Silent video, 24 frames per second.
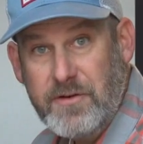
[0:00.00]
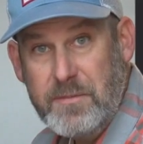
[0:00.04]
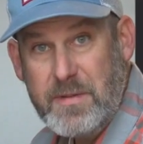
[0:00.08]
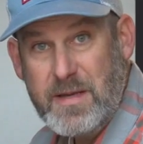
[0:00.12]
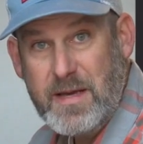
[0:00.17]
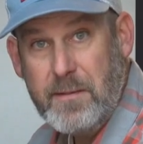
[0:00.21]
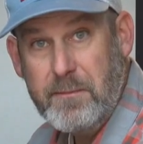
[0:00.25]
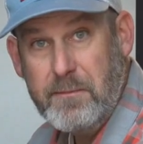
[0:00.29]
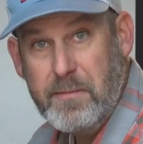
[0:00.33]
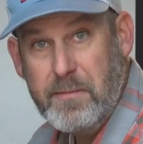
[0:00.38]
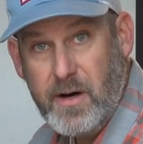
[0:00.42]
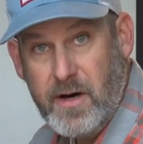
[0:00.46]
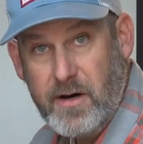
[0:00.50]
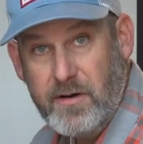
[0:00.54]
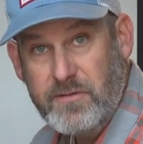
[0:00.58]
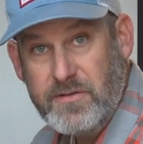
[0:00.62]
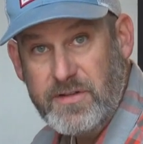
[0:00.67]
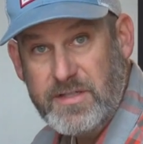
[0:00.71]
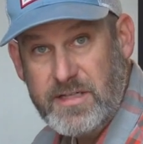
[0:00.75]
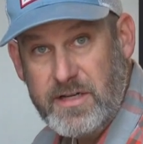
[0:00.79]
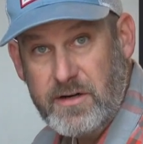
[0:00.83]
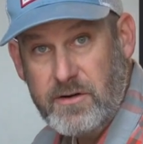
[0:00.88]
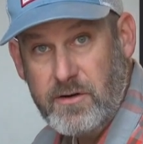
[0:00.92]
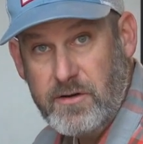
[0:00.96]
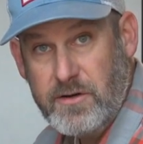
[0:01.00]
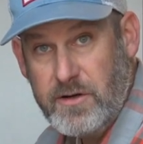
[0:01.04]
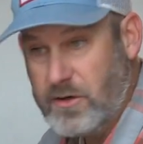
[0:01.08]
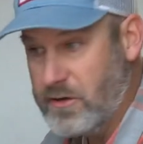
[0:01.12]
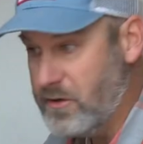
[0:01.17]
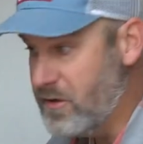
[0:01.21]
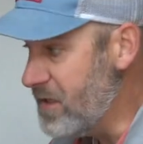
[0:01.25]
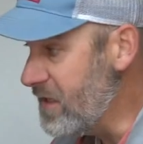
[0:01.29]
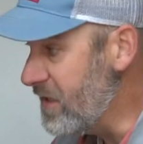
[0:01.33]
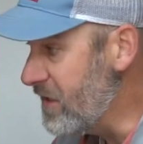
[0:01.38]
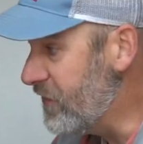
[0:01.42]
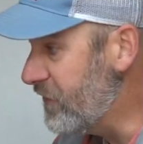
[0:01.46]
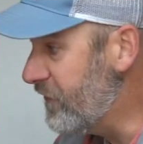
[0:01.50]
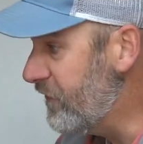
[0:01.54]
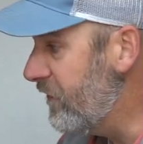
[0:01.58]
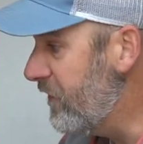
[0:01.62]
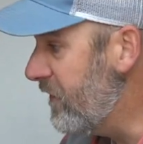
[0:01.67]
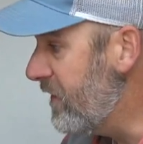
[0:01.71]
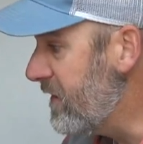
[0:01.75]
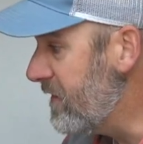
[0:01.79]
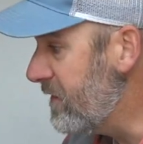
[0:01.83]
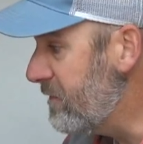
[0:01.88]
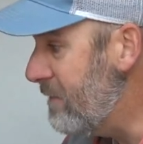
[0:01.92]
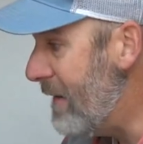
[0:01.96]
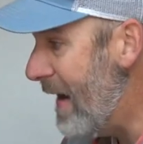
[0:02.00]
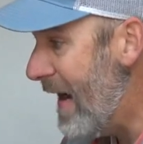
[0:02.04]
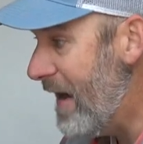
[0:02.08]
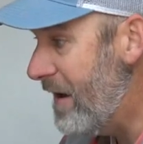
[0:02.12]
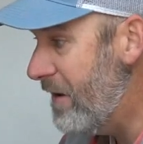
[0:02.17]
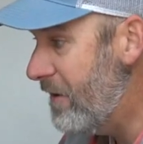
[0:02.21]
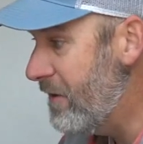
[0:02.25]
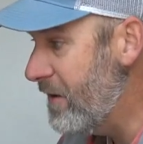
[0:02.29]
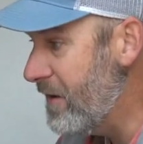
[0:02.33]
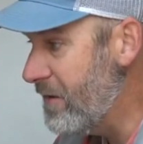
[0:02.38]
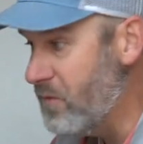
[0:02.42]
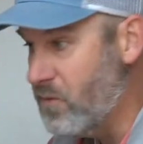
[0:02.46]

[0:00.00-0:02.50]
to be above 0 degrees for these battery